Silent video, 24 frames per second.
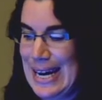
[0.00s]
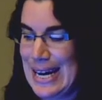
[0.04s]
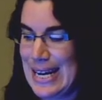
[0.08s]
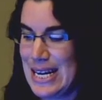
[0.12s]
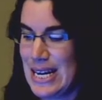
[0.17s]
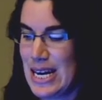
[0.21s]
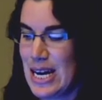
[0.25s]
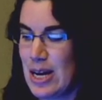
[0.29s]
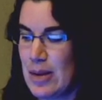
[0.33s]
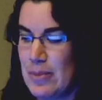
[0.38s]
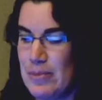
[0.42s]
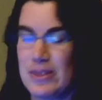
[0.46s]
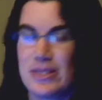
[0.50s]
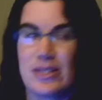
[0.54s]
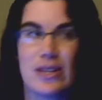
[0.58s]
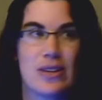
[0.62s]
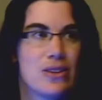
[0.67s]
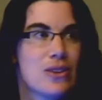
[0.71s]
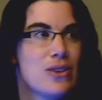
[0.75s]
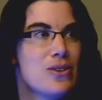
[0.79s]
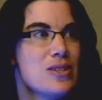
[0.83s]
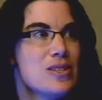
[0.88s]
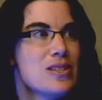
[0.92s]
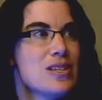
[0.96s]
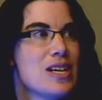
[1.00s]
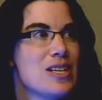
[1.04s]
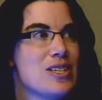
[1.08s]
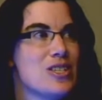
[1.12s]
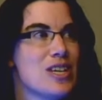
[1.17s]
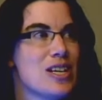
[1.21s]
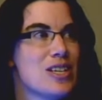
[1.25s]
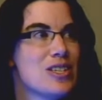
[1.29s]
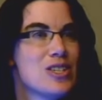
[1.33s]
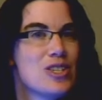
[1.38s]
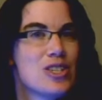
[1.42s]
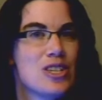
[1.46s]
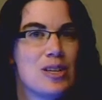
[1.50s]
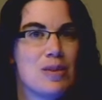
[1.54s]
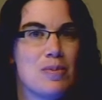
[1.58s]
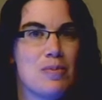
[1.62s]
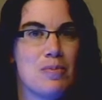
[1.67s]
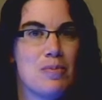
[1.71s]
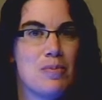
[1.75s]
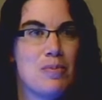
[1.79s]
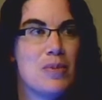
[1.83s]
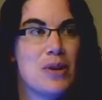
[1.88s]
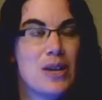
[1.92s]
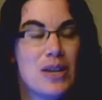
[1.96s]
at cellulose
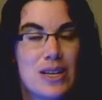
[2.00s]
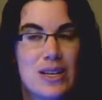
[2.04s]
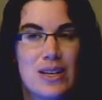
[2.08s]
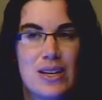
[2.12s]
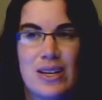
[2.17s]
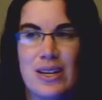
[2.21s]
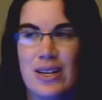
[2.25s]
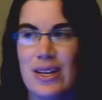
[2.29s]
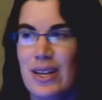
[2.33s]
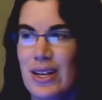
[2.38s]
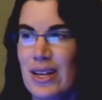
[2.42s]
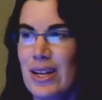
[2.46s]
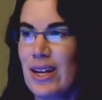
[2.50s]
digestion, but